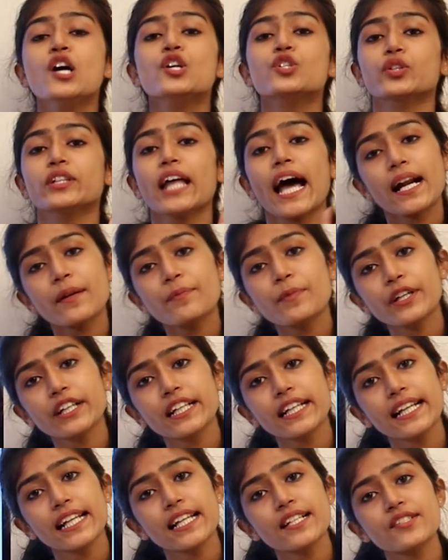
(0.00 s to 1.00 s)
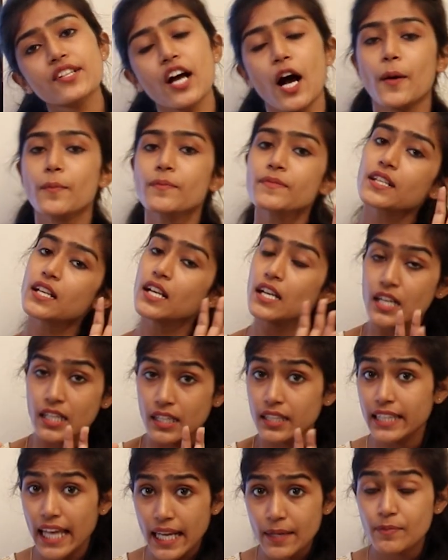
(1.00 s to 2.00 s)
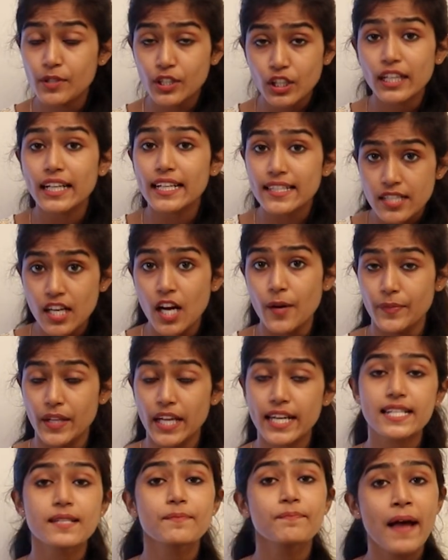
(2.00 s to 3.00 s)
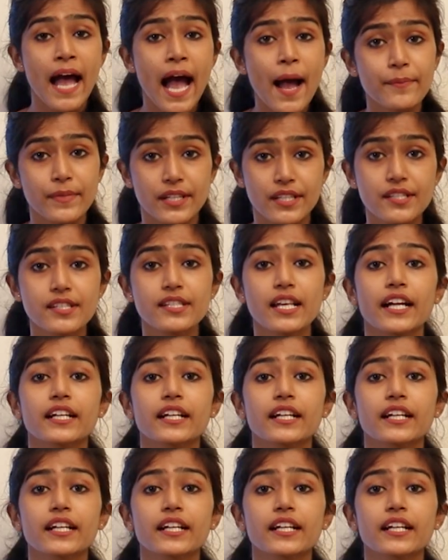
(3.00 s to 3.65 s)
So, that particular term that is mammals,